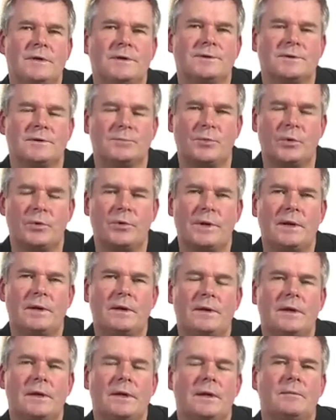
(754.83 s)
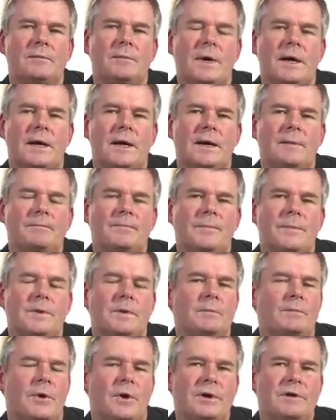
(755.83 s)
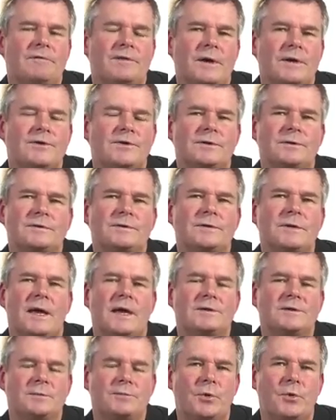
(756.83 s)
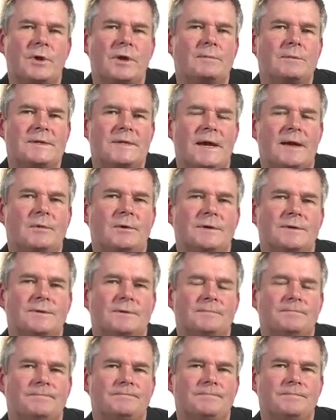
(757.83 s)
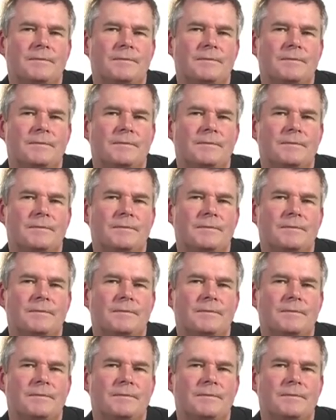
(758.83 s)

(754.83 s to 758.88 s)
supporting body functions, and supporting metabolism.